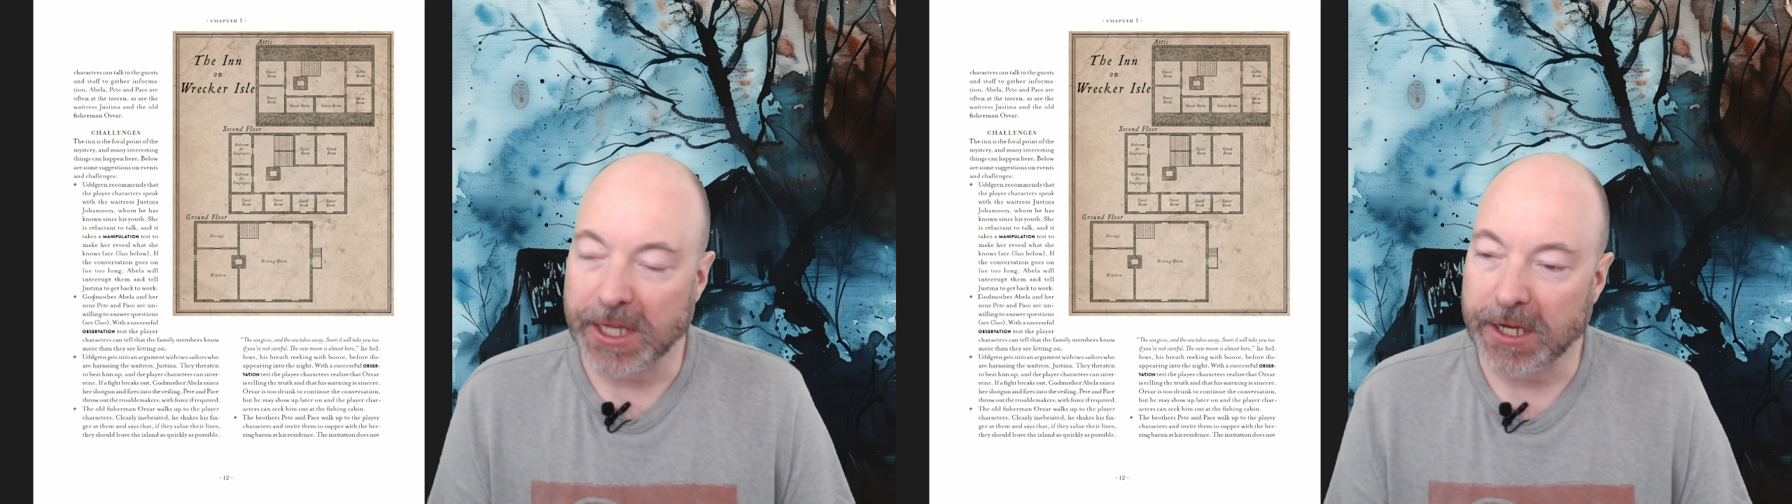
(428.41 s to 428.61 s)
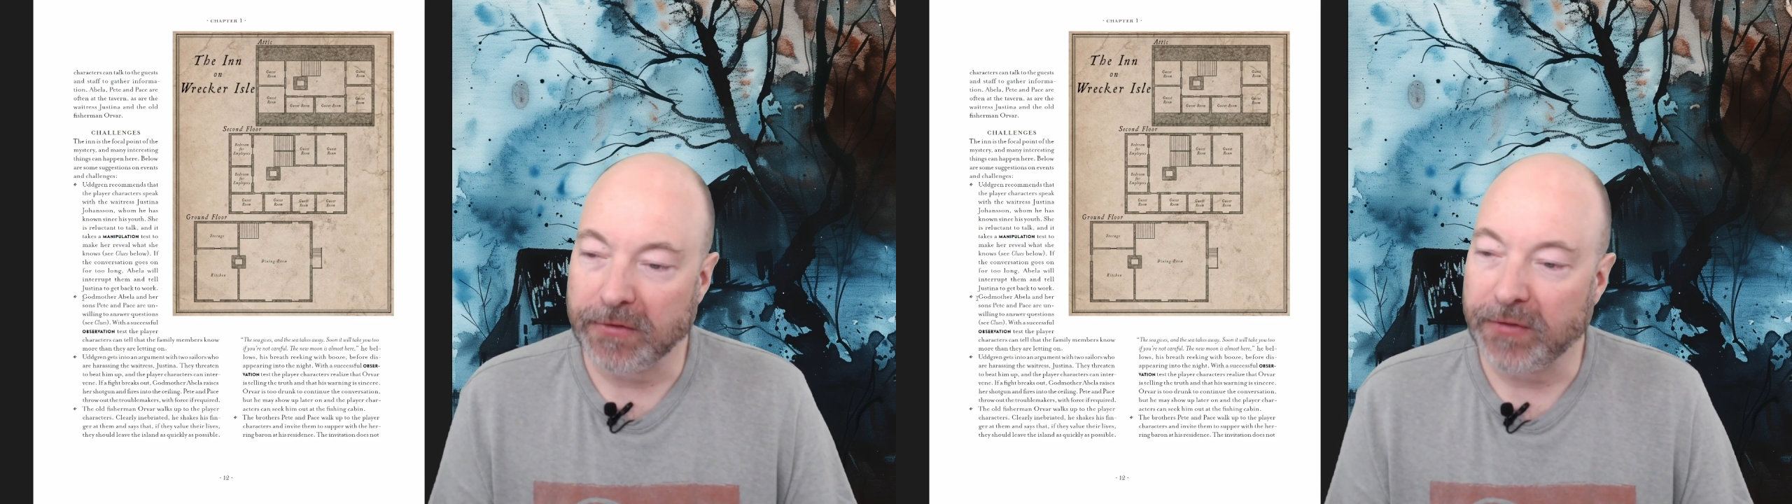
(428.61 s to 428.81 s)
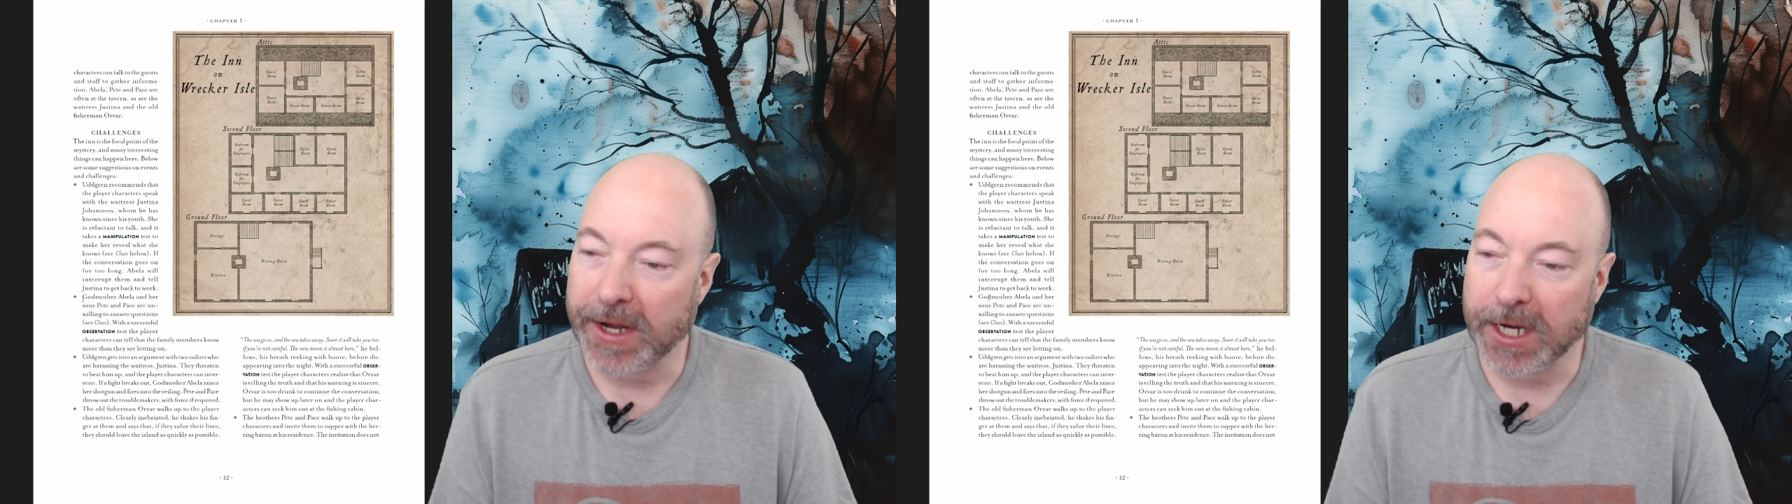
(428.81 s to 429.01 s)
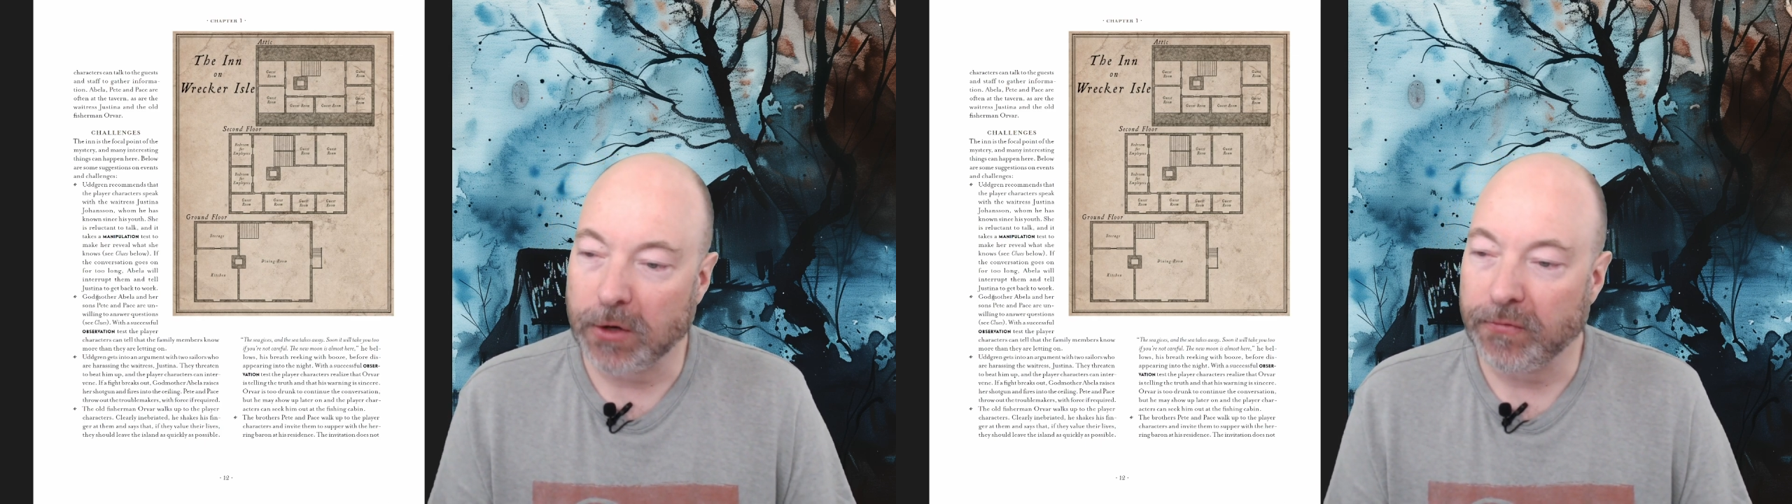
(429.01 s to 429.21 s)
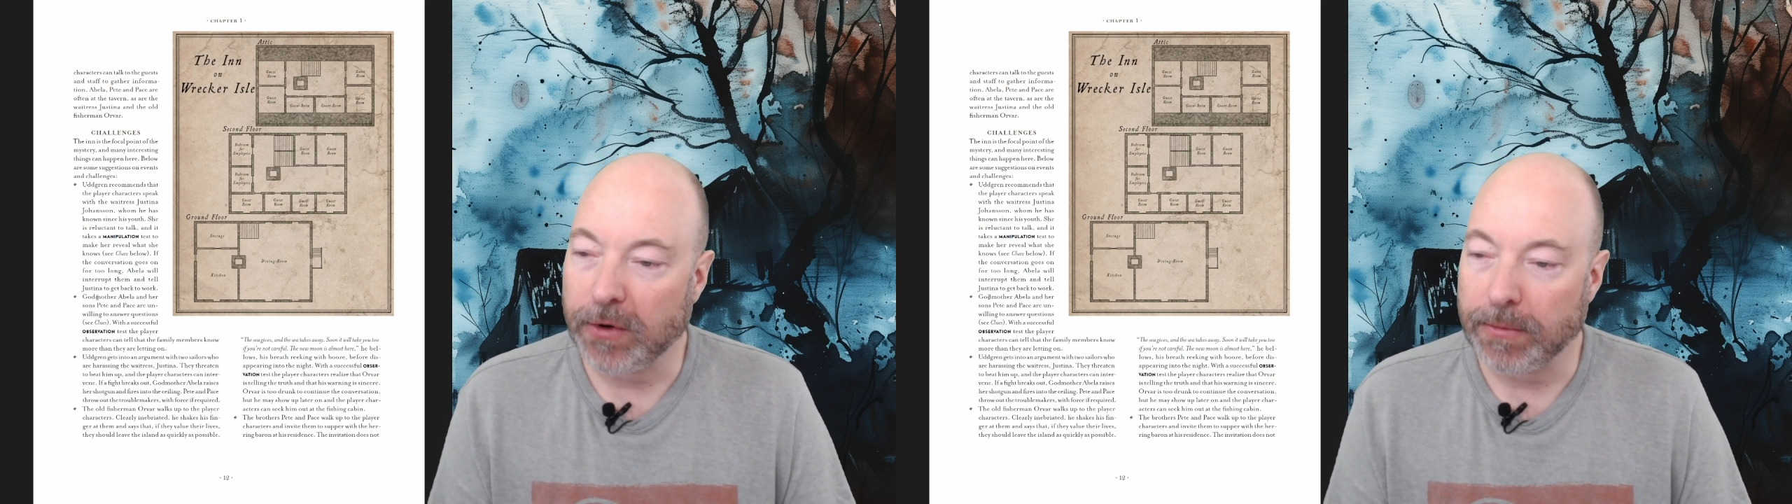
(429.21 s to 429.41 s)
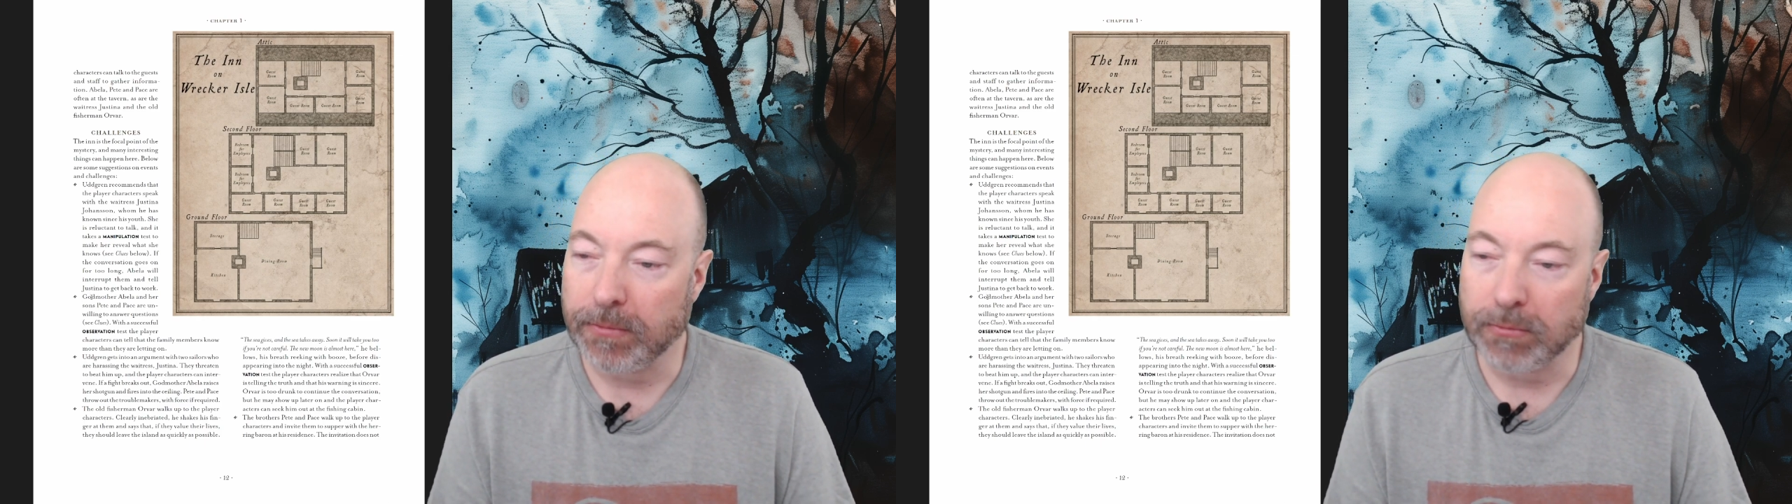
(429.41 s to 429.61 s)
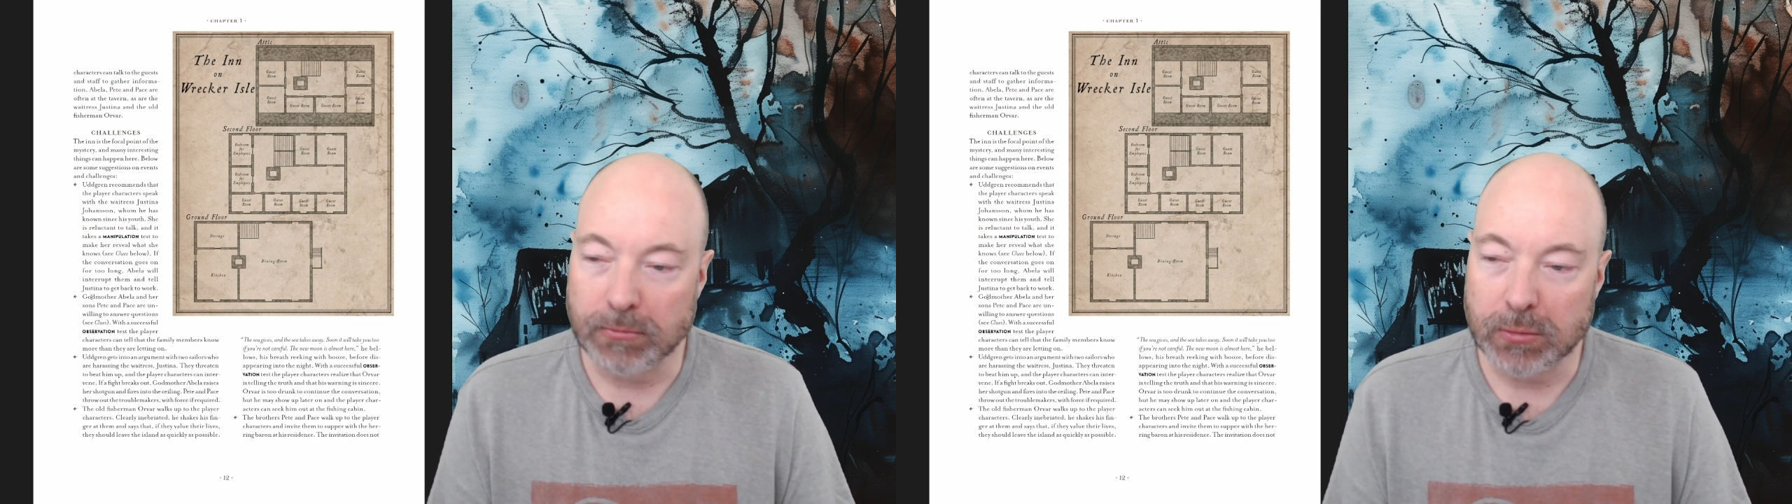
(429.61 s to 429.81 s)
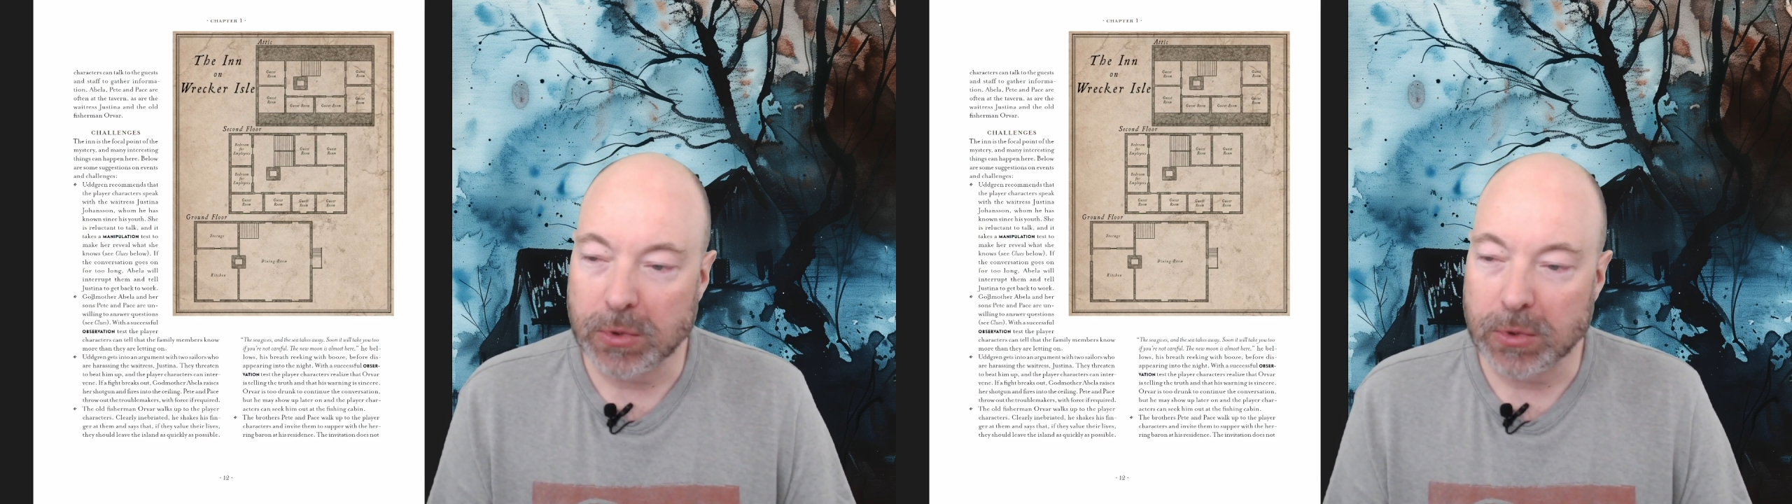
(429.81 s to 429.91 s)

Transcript: can find out from